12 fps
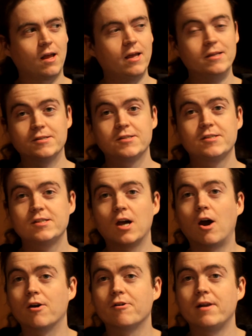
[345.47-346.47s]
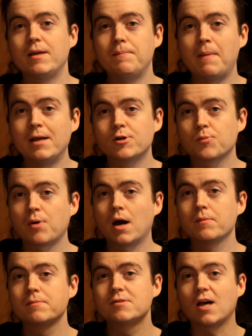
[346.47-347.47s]
is are there any major
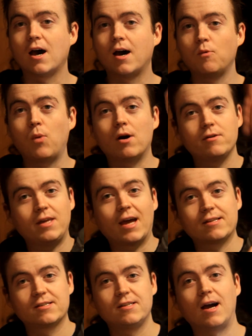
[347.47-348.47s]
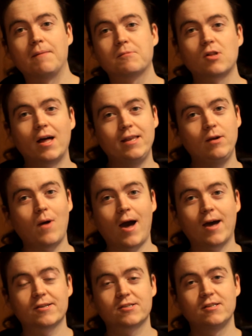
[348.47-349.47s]
problems? Uh, well, yes, I'm glad you
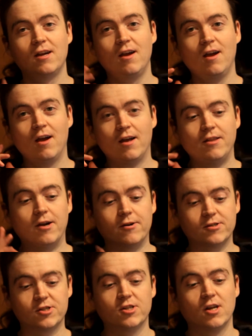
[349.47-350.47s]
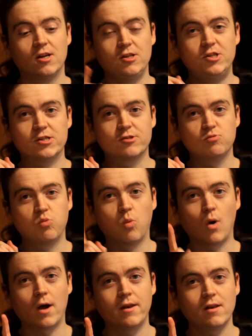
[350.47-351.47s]
asked. There's just
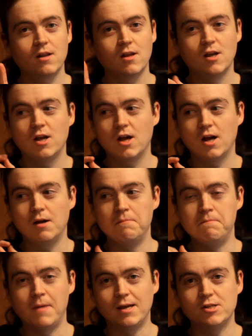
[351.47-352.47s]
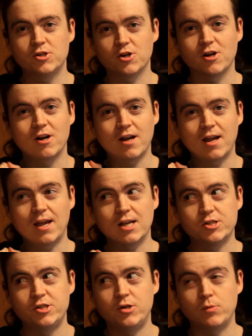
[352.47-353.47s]
one major
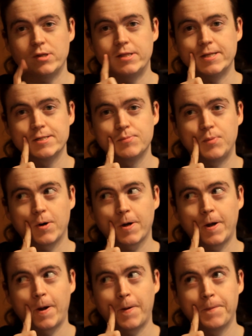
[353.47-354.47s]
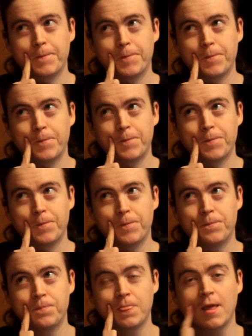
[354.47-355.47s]
issue with this book.
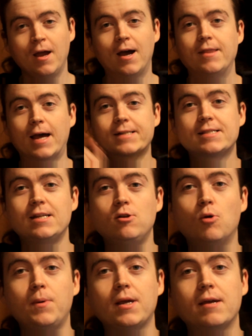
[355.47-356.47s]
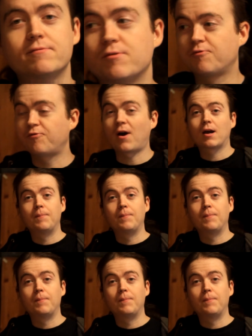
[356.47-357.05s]
And that's that nobody gives a fuck